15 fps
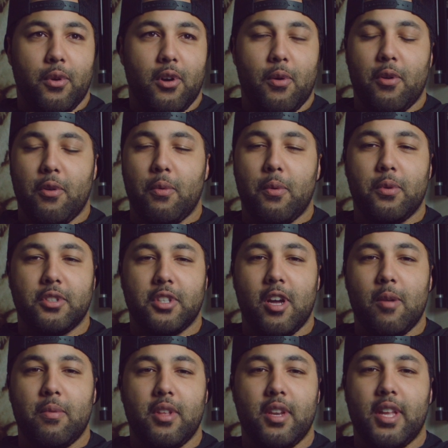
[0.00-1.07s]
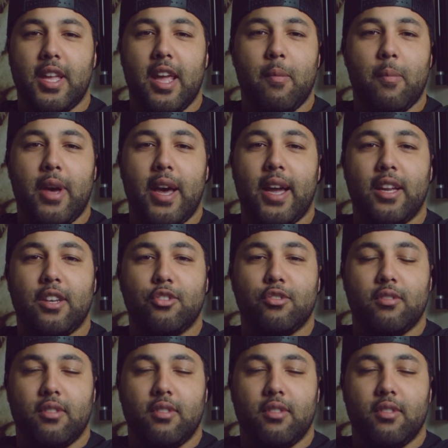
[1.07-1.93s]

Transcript: these LimoStudio lights for.